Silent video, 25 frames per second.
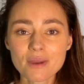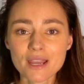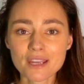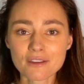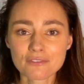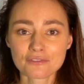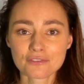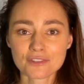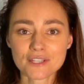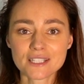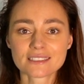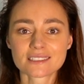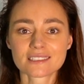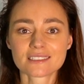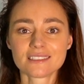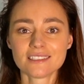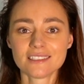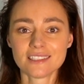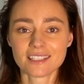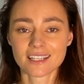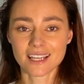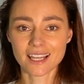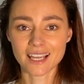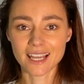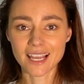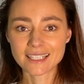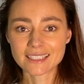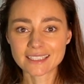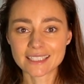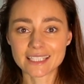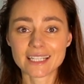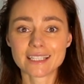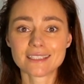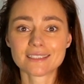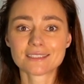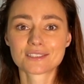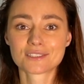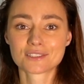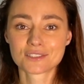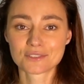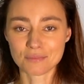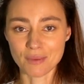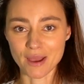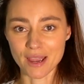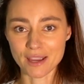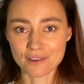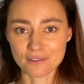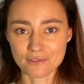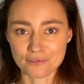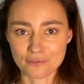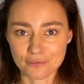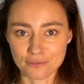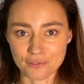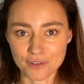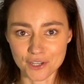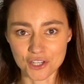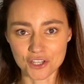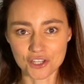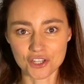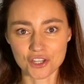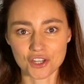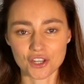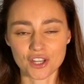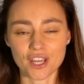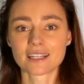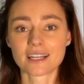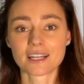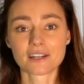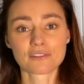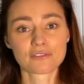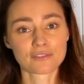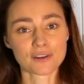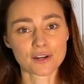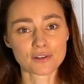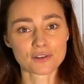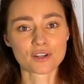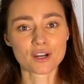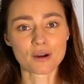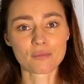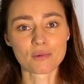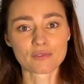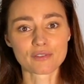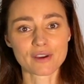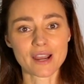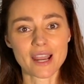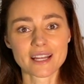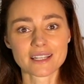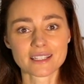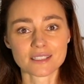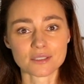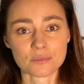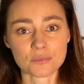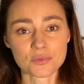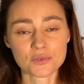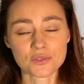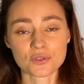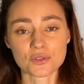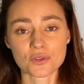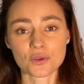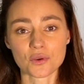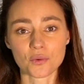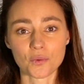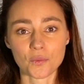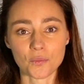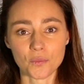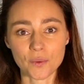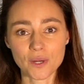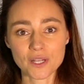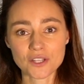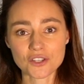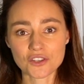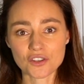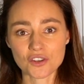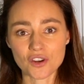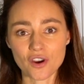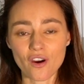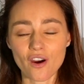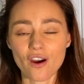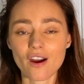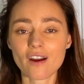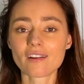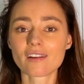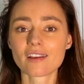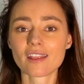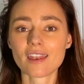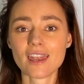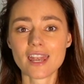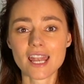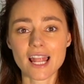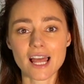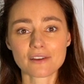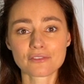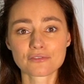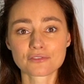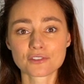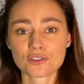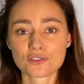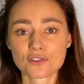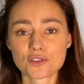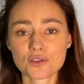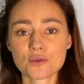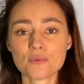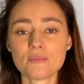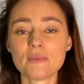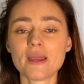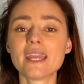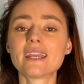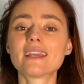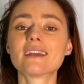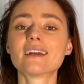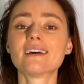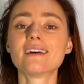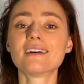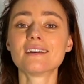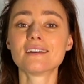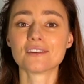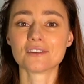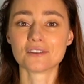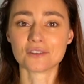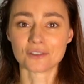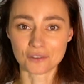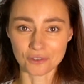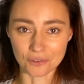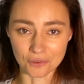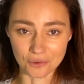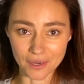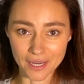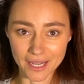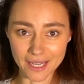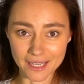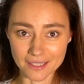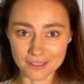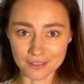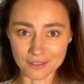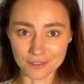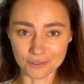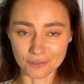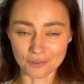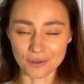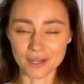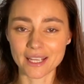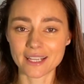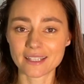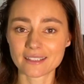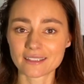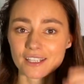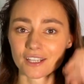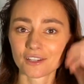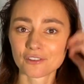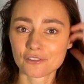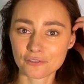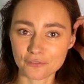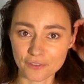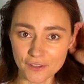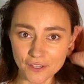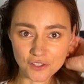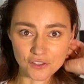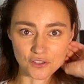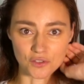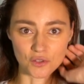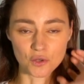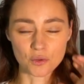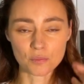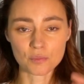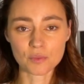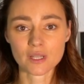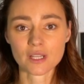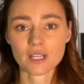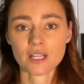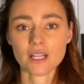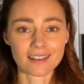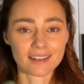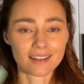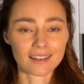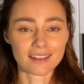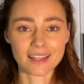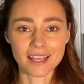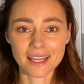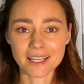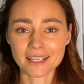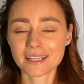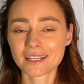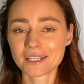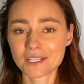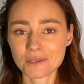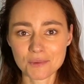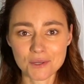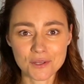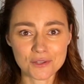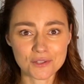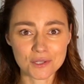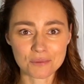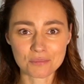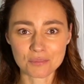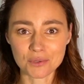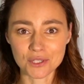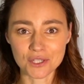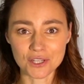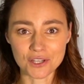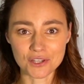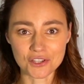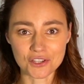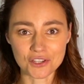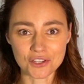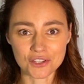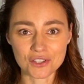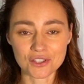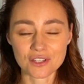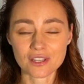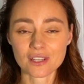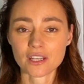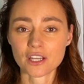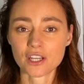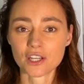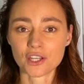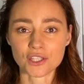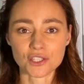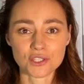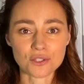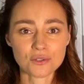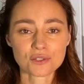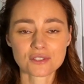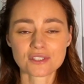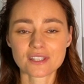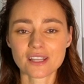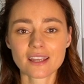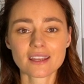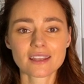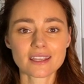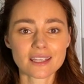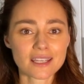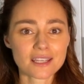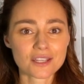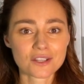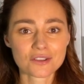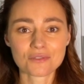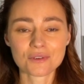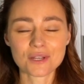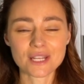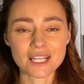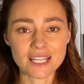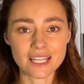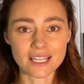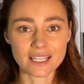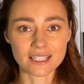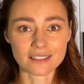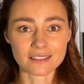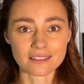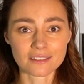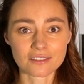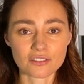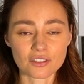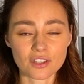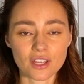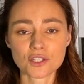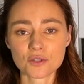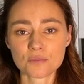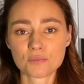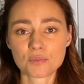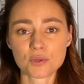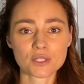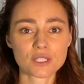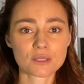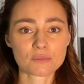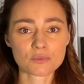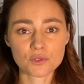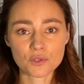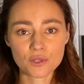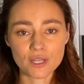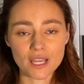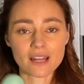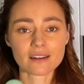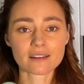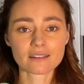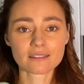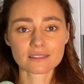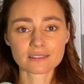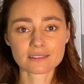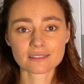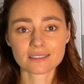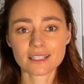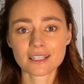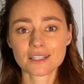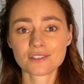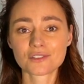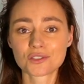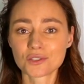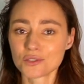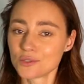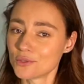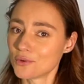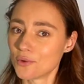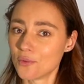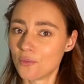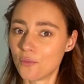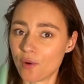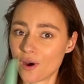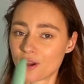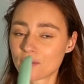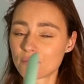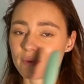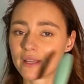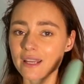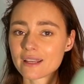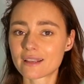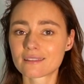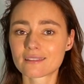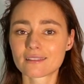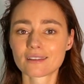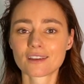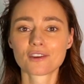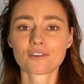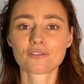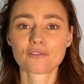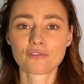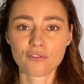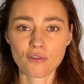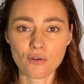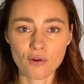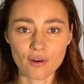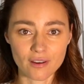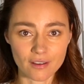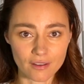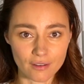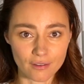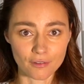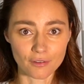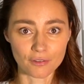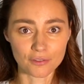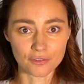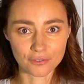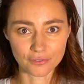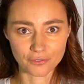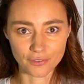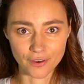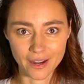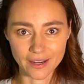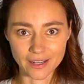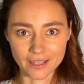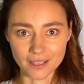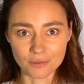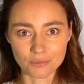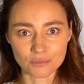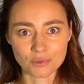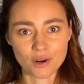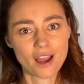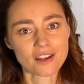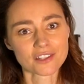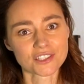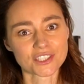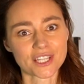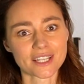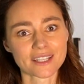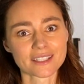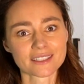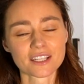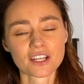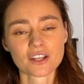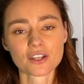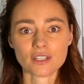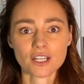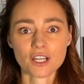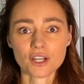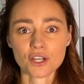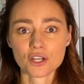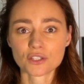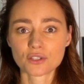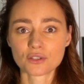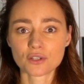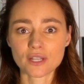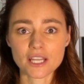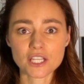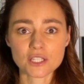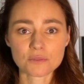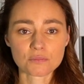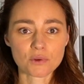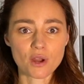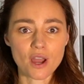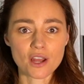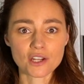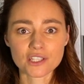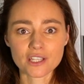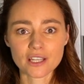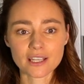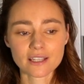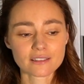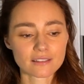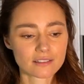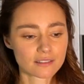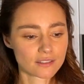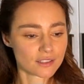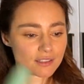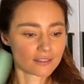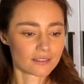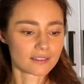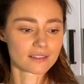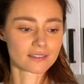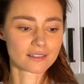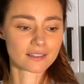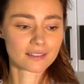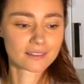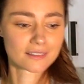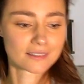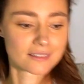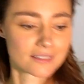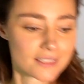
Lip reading: my freezer and in my fridge. I found a couple of items which are left to make a great fish soup. Like in the music production, you take ingredients, you put them together into one mix for a final project. Today's project, that is